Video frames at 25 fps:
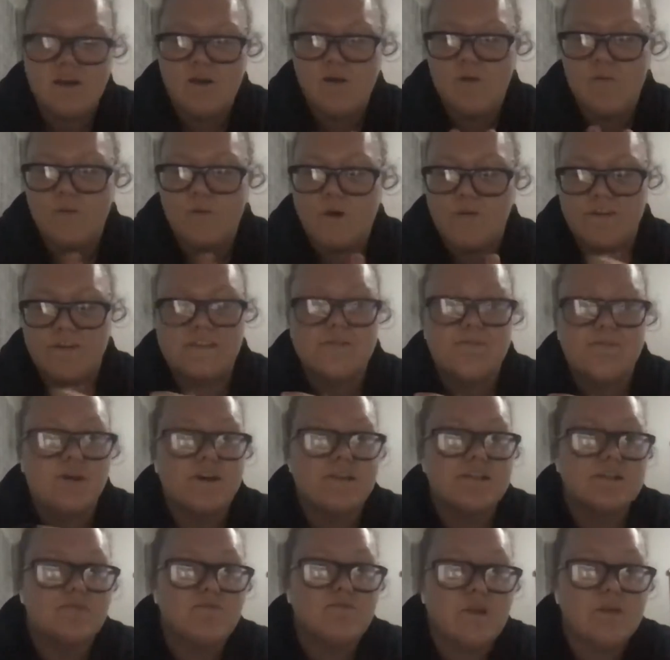what this
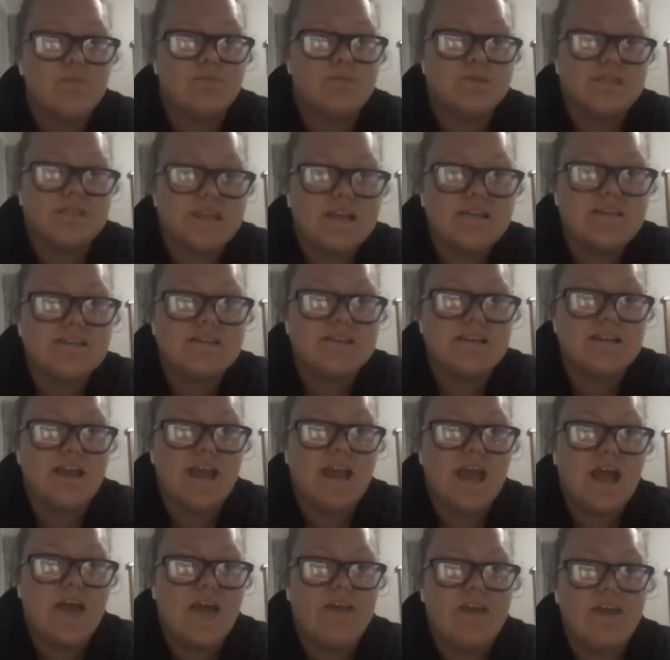person represents and
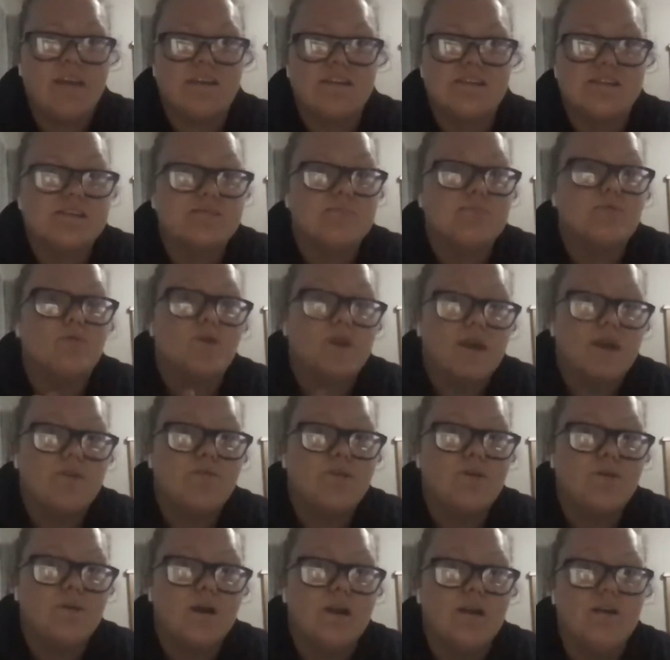how they can support
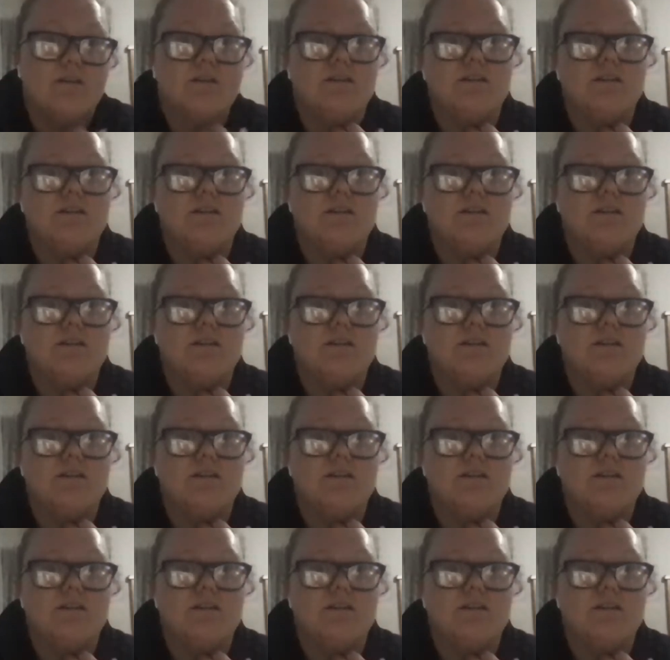everyone.